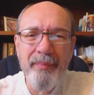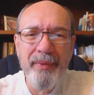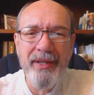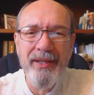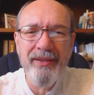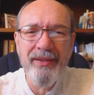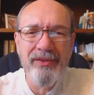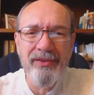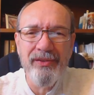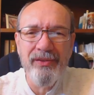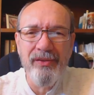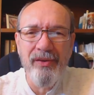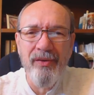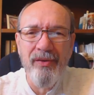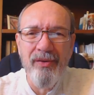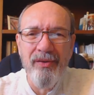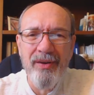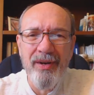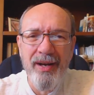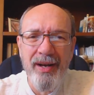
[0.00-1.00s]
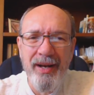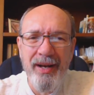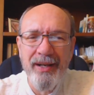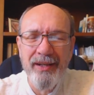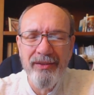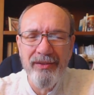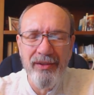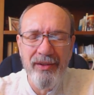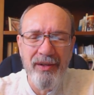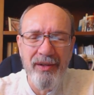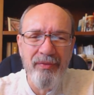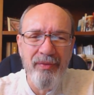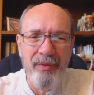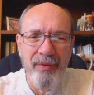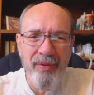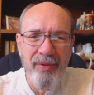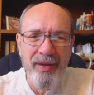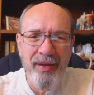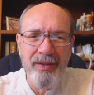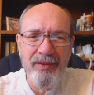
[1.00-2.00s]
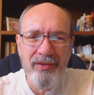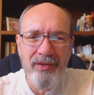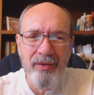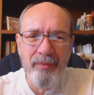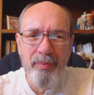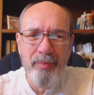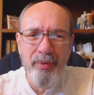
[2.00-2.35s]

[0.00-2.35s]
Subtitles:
I mean, there's all kinds of different things and